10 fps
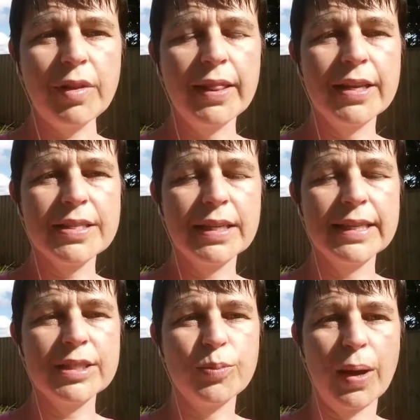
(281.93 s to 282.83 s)
There's at
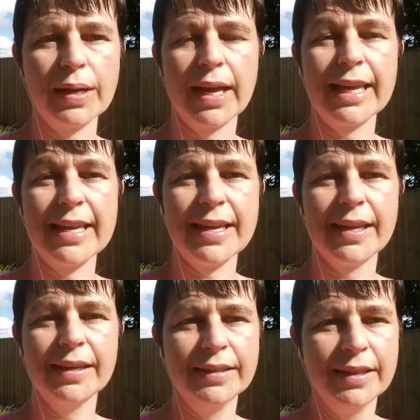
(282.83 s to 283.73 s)
least one a
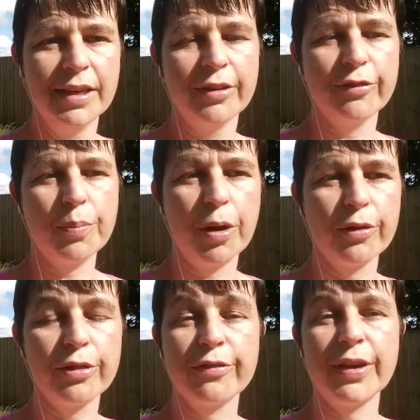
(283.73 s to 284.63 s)
year for
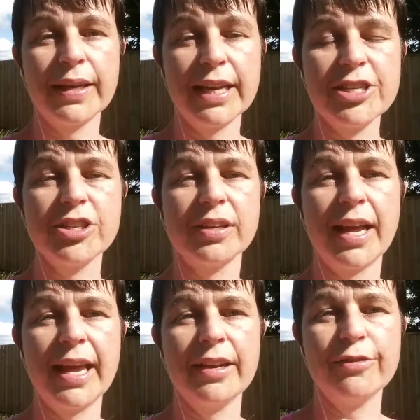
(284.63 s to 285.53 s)
both the foundation
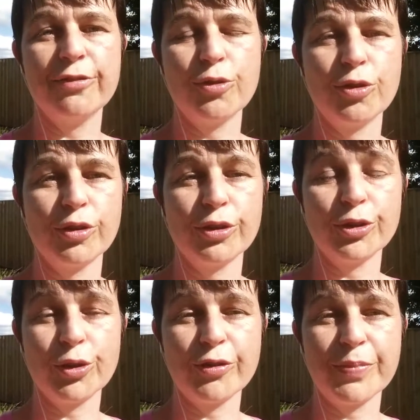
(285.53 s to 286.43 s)
and for the
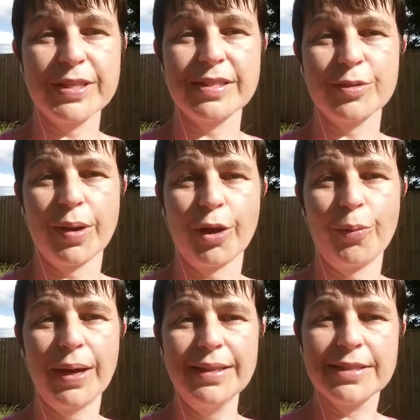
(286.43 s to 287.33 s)
Joy of Business
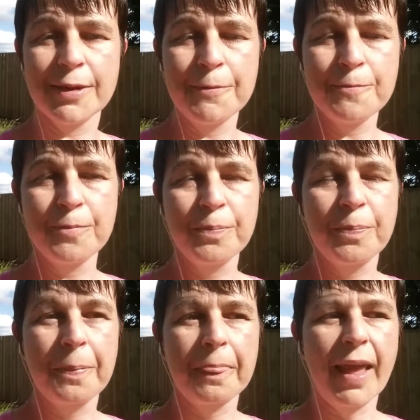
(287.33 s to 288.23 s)
101s.
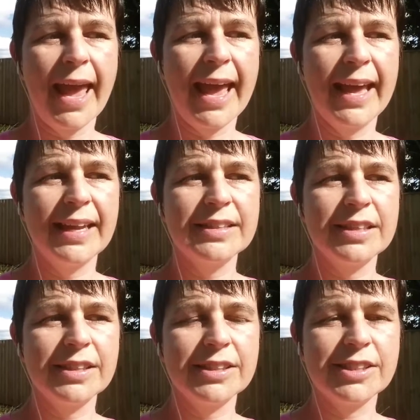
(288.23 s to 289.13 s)
And
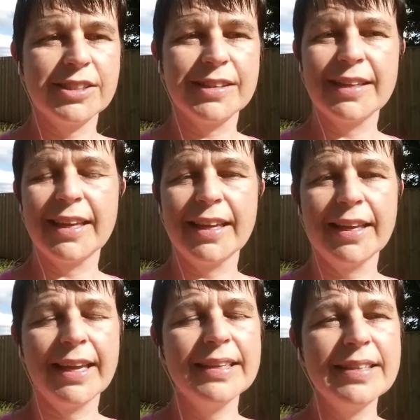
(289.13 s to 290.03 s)

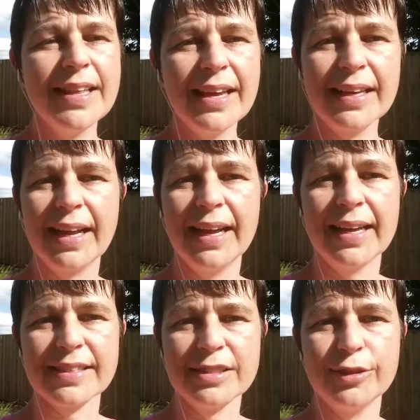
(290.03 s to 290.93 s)
get to that
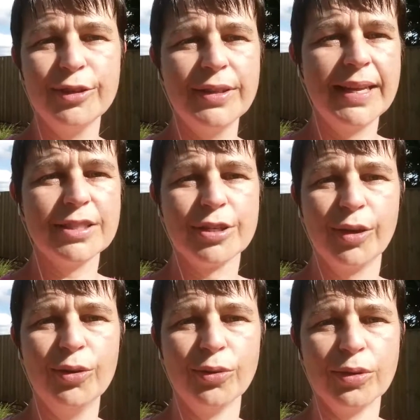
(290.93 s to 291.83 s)
class, learn that
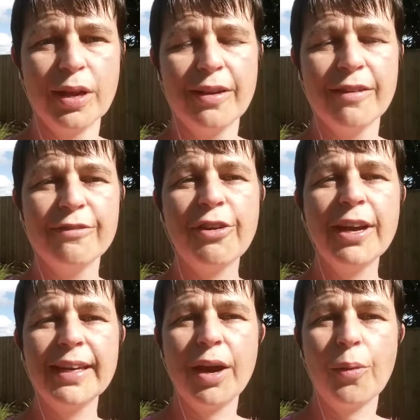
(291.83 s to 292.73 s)
tool,
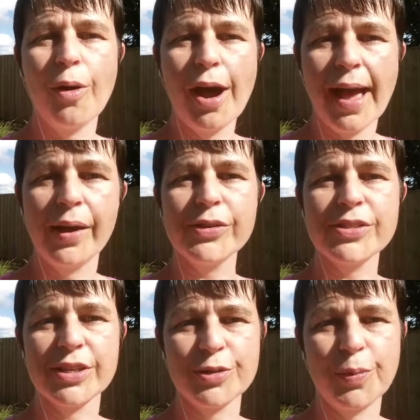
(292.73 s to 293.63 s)
find out what
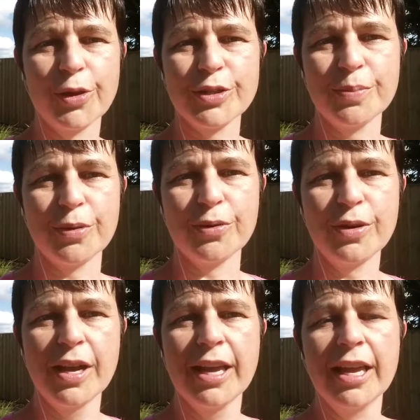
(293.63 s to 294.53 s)
else is possible
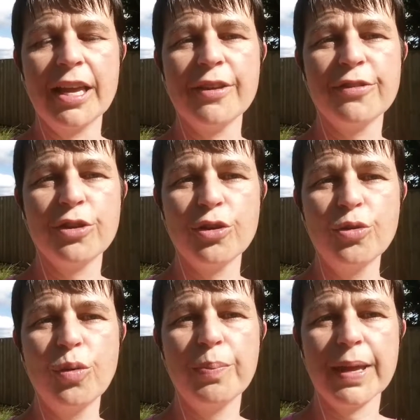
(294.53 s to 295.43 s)
if
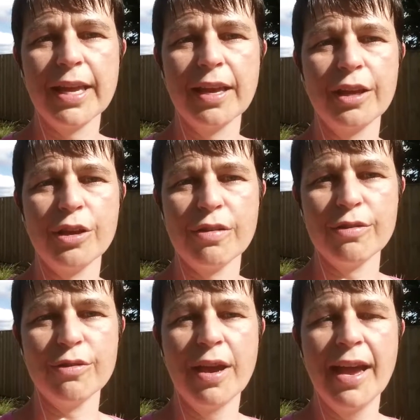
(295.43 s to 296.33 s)
you were being
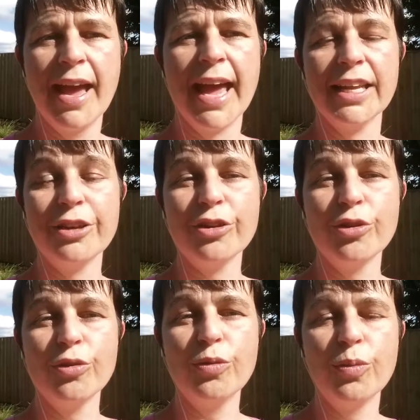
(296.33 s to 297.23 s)
you and
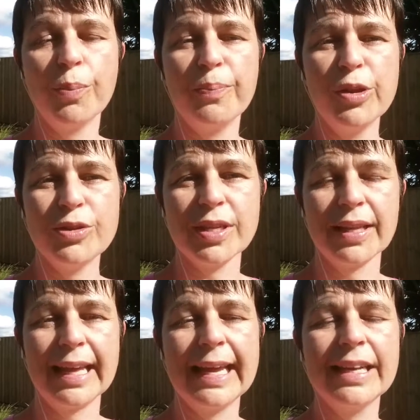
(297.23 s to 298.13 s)
you were
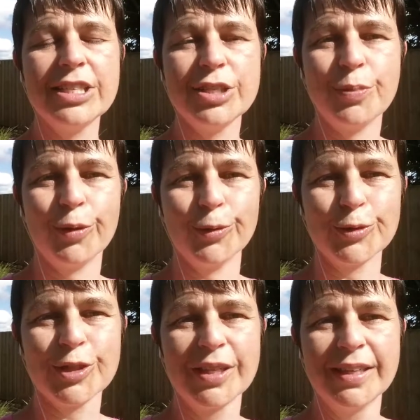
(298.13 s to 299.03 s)
using the energy
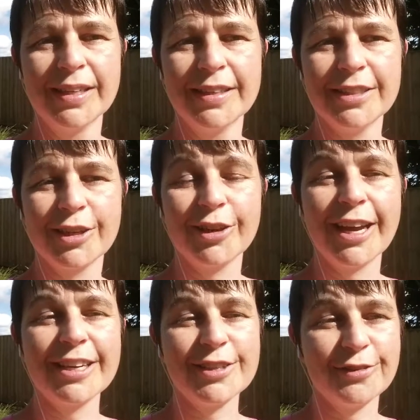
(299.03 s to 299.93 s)
pools to
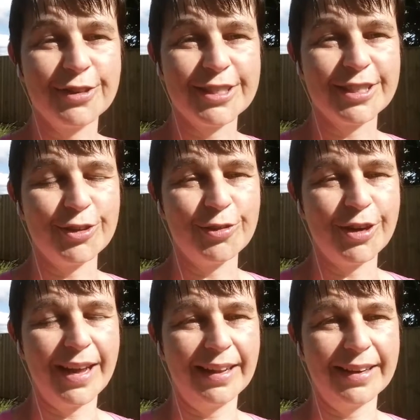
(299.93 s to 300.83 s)
create a difference in your
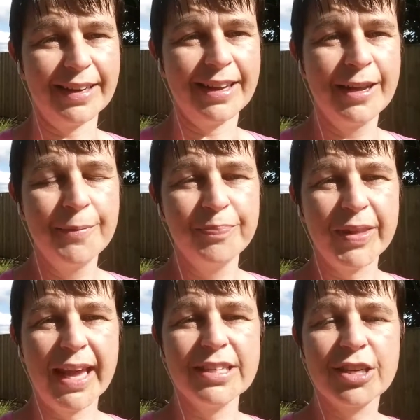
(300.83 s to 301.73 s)
reality
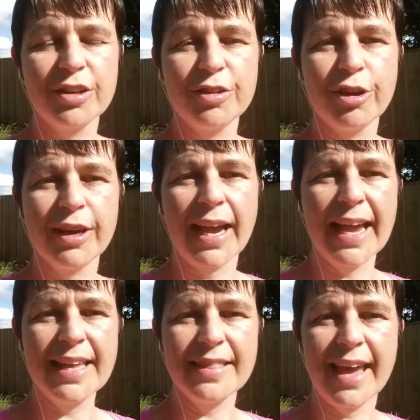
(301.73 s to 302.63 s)
and to
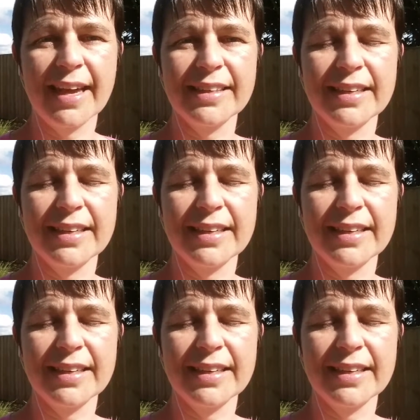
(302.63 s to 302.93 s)
create that